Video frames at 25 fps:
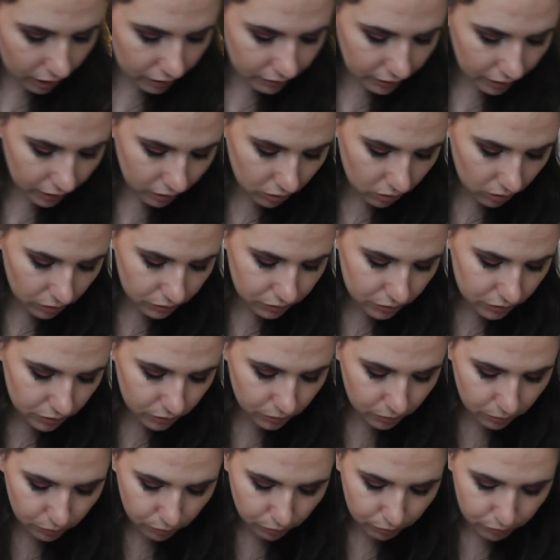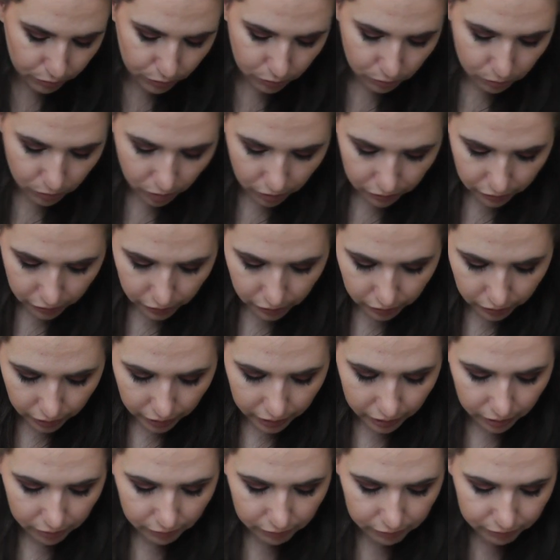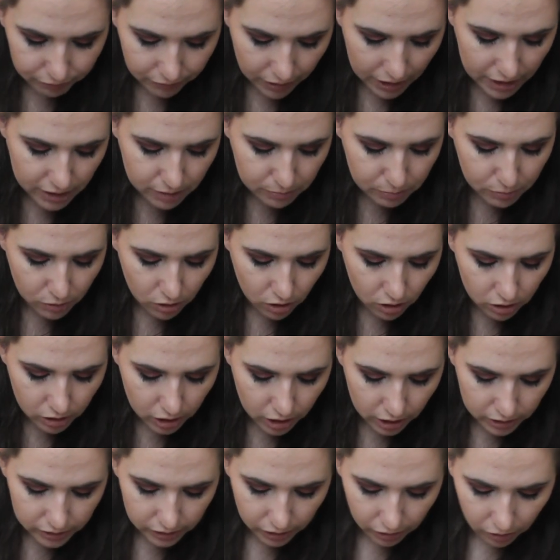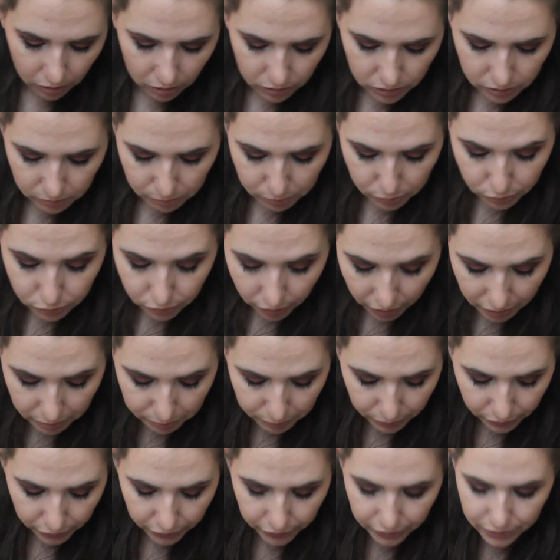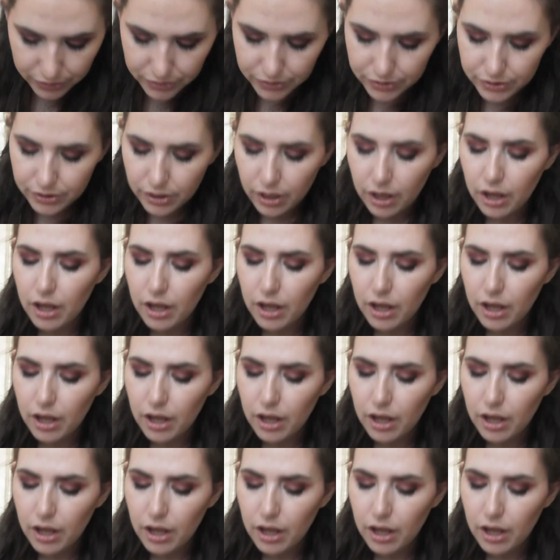And then on to a few other like face products. I got some primers.